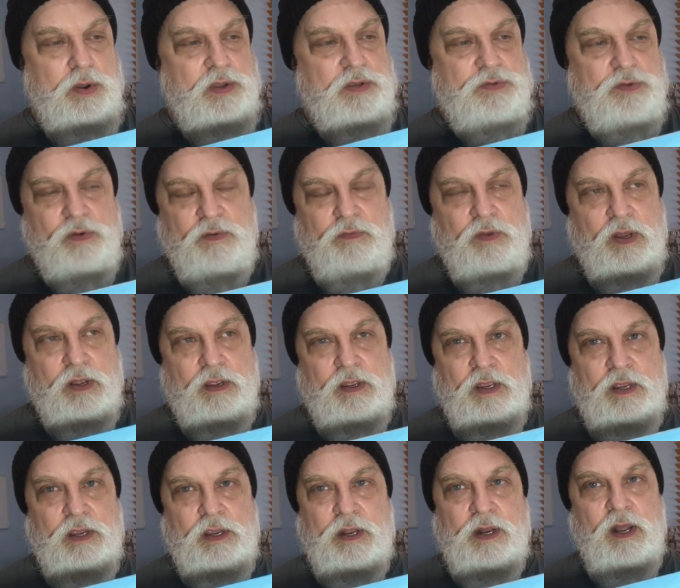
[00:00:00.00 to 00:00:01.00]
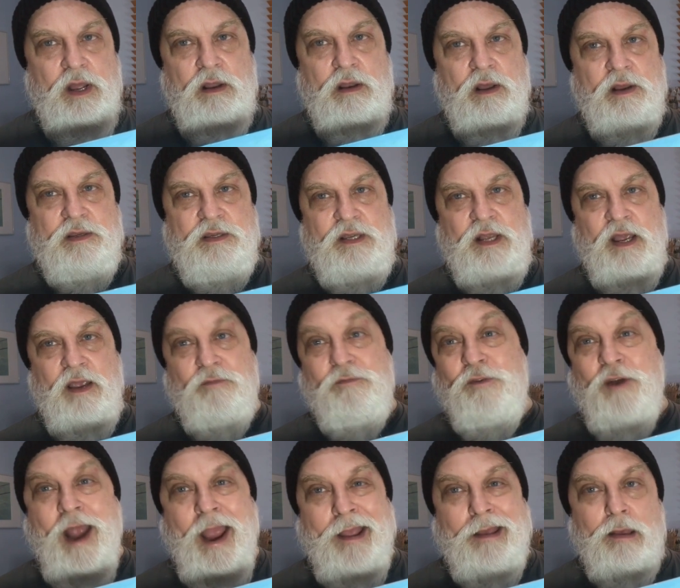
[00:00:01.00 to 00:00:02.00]
It's sort of like, you know, like saying
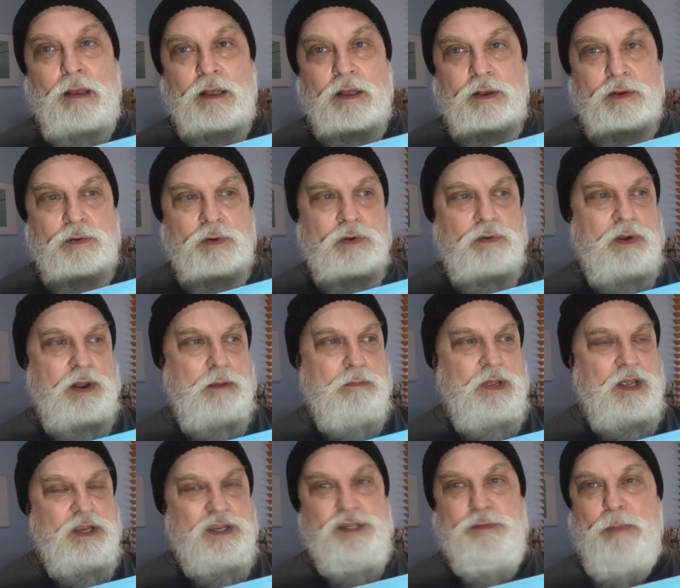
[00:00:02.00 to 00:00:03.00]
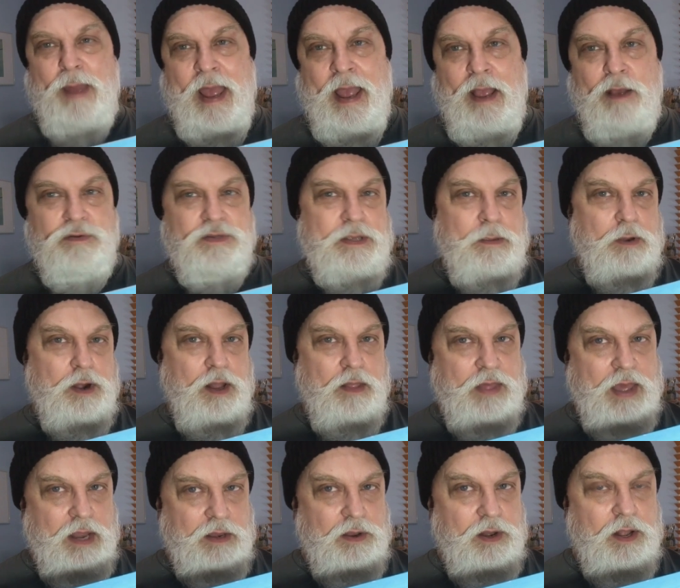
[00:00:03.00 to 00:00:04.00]
frack or schmeg or something like
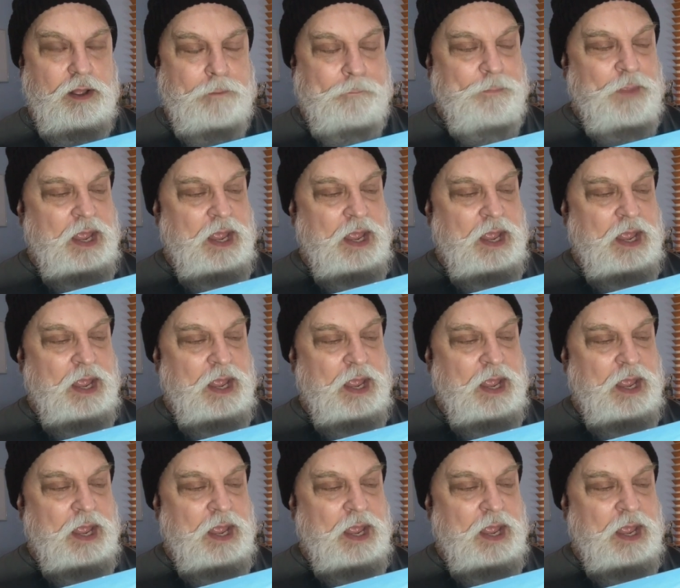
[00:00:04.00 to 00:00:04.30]
that, you know.